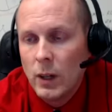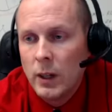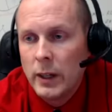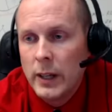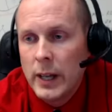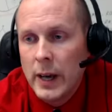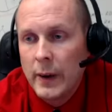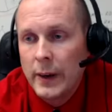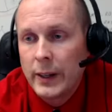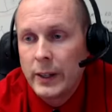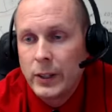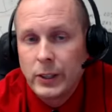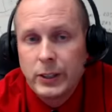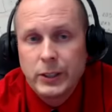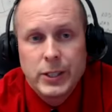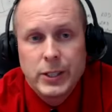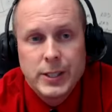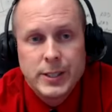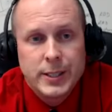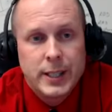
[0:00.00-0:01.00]
Now, I could
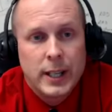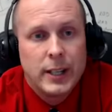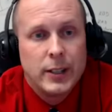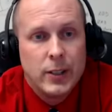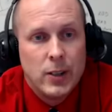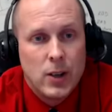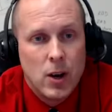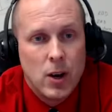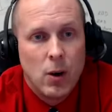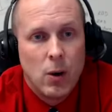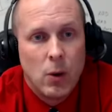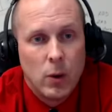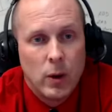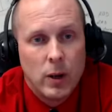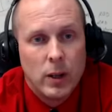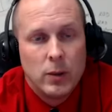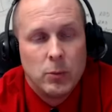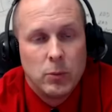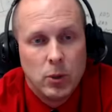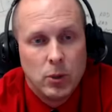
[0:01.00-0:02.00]
just say no
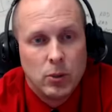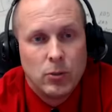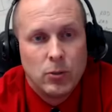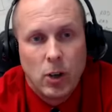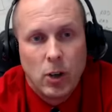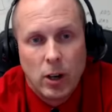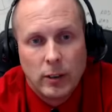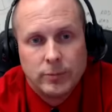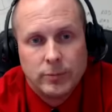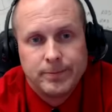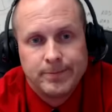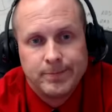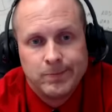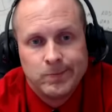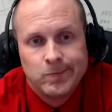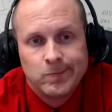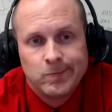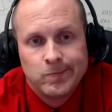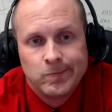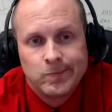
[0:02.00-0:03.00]
and move on,
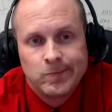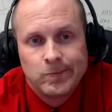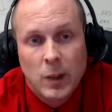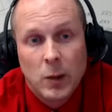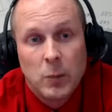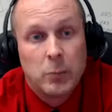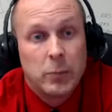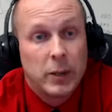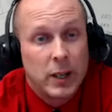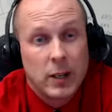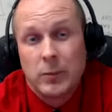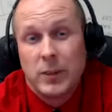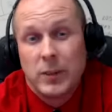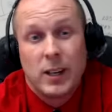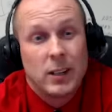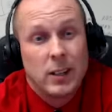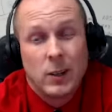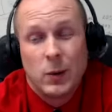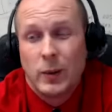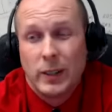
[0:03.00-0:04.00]
but I'm
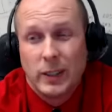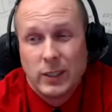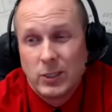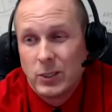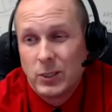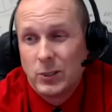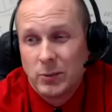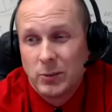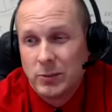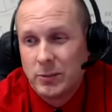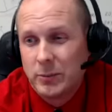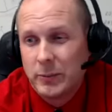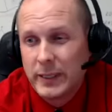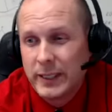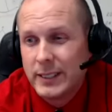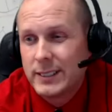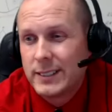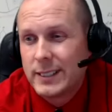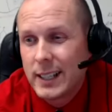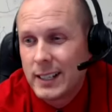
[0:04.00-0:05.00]
not going to,
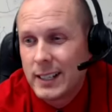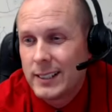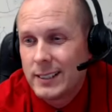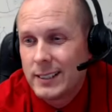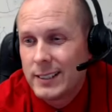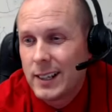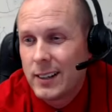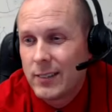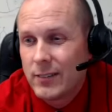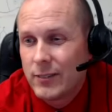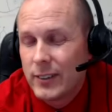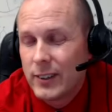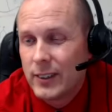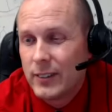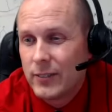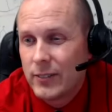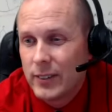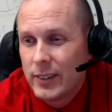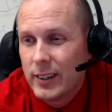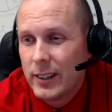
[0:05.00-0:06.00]
because that's not
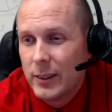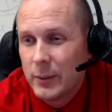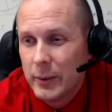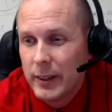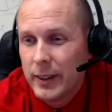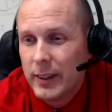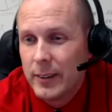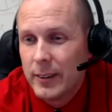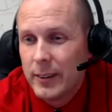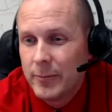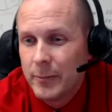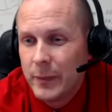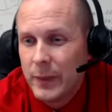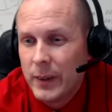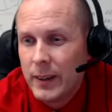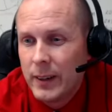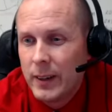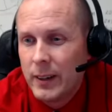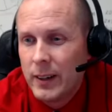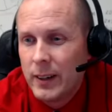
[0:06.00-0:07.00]
fun for anybody.
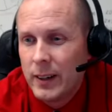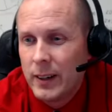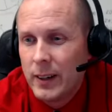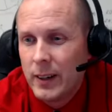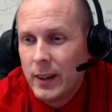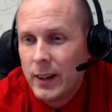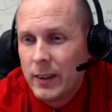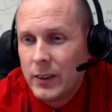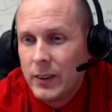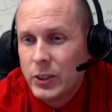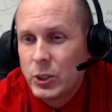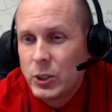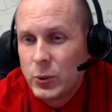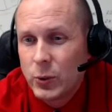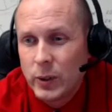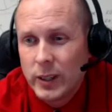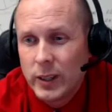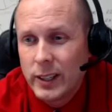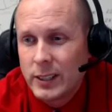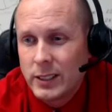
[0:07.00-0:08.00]
The
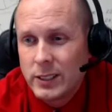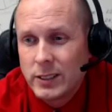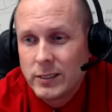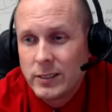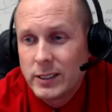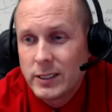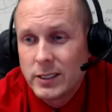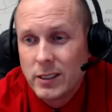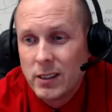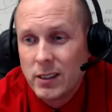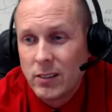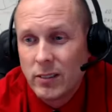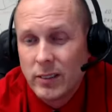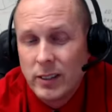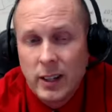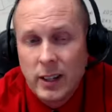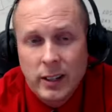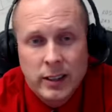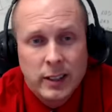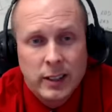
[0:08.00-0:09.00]
short answer is no.
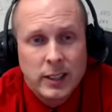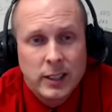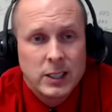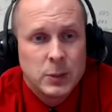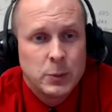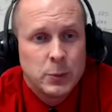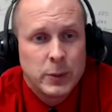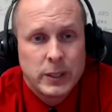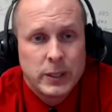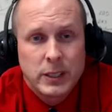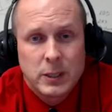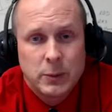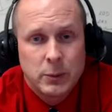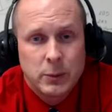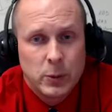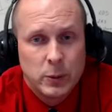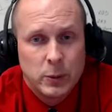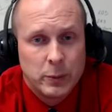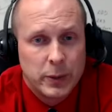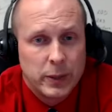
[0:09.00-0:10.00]
Nothing is
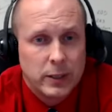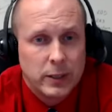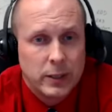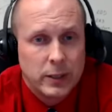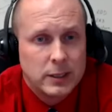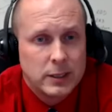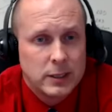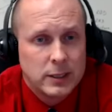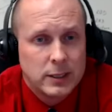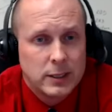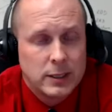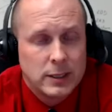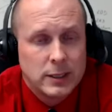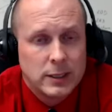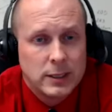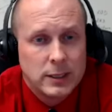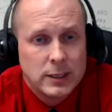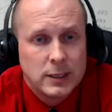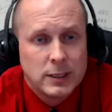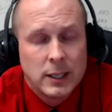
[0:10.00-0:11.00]
predictable in Parkinson's
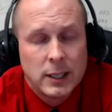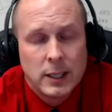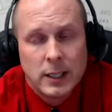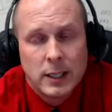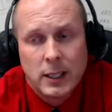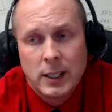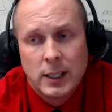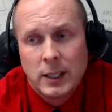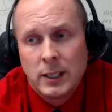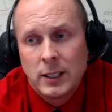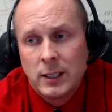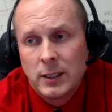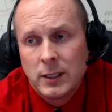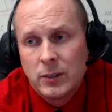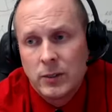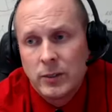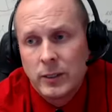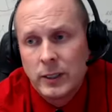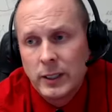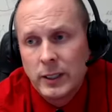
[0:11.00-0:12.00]
disease. And
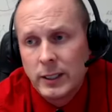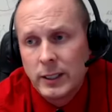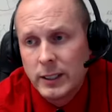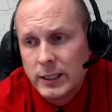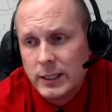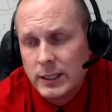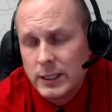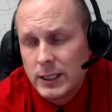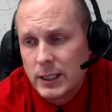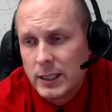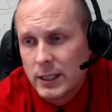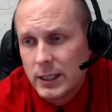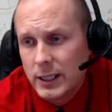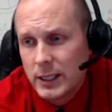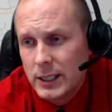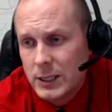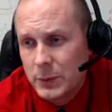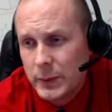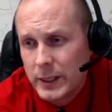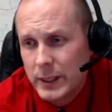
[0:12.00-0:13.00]
realistically,
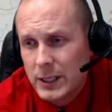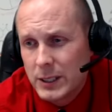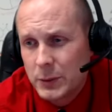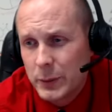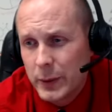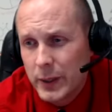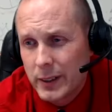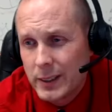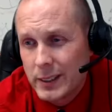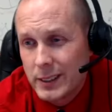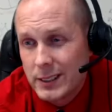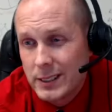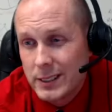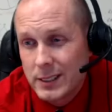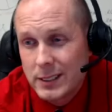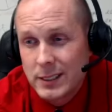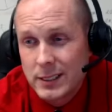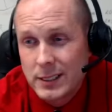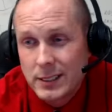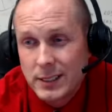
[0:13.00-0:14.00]
it's because
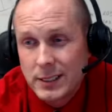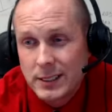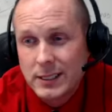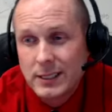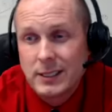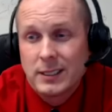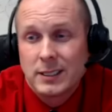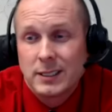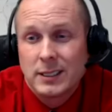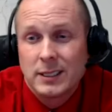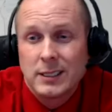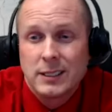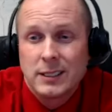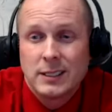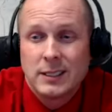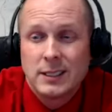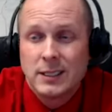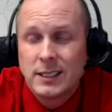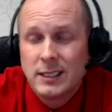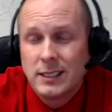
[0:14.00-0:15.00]
Parkinson's disease isn't a
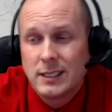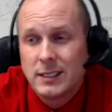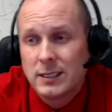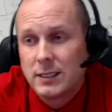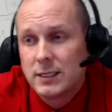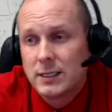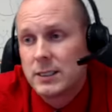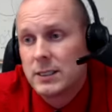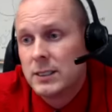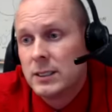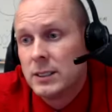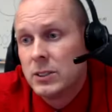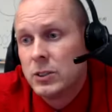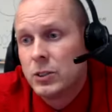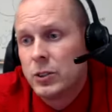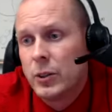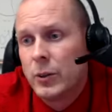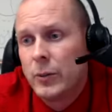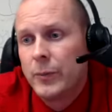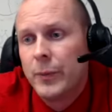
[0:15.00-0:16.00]
disease, it's a
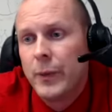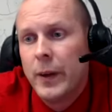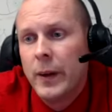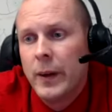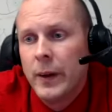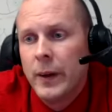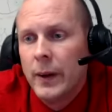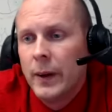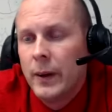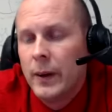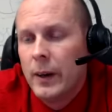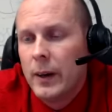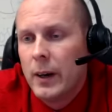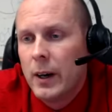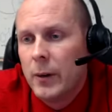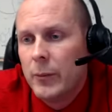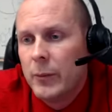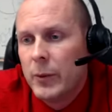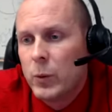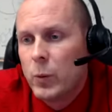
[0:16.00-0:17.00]
syndrome.
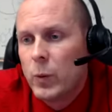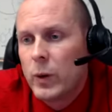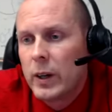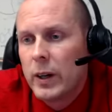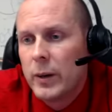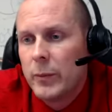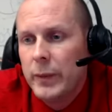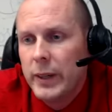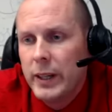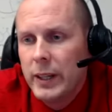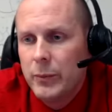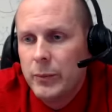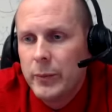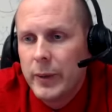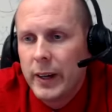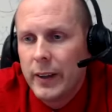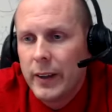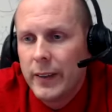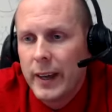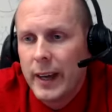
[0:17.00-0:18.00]
And what I mean
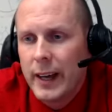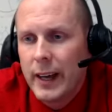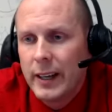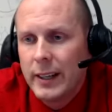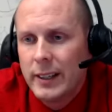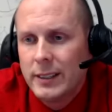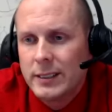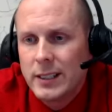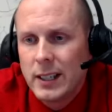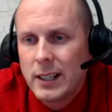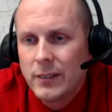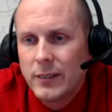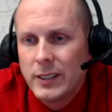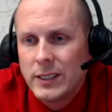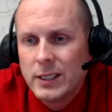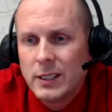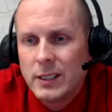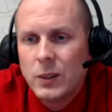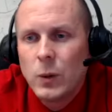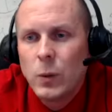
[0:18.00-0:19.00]
by that is every
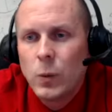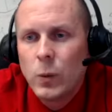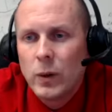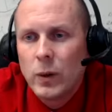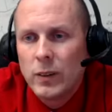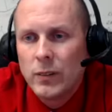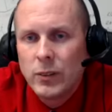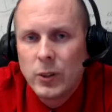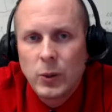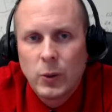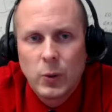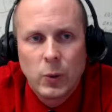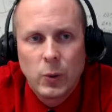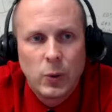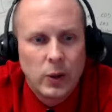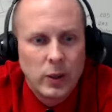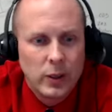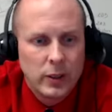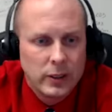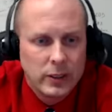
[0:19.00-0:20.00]
single one of you who
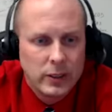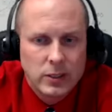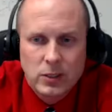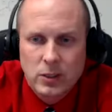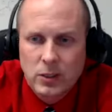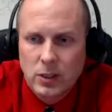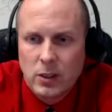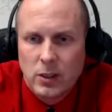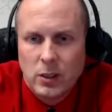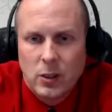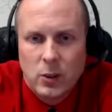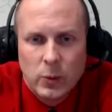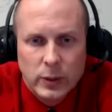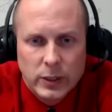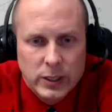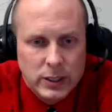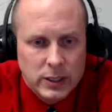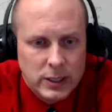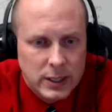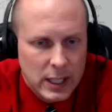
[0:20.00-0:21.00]
are on this call,
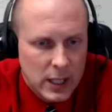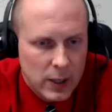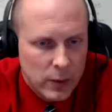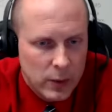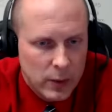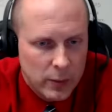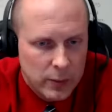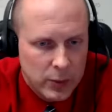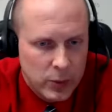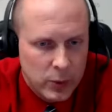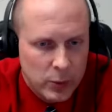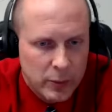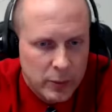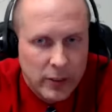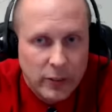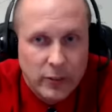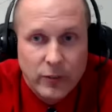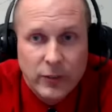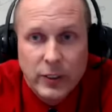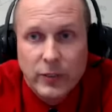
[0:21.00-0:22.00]
which is now up to
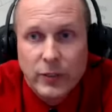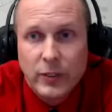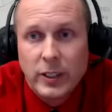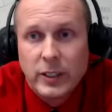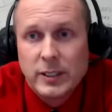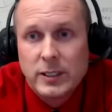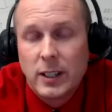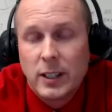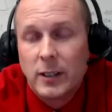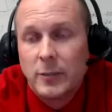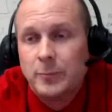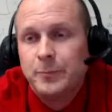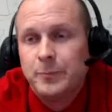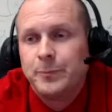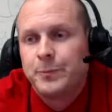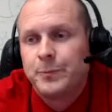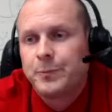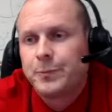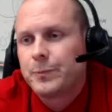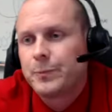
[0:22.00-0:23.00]
about 50 some,
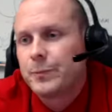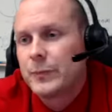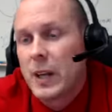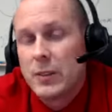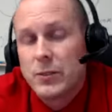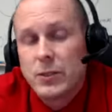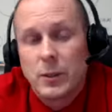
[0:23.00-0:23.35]
have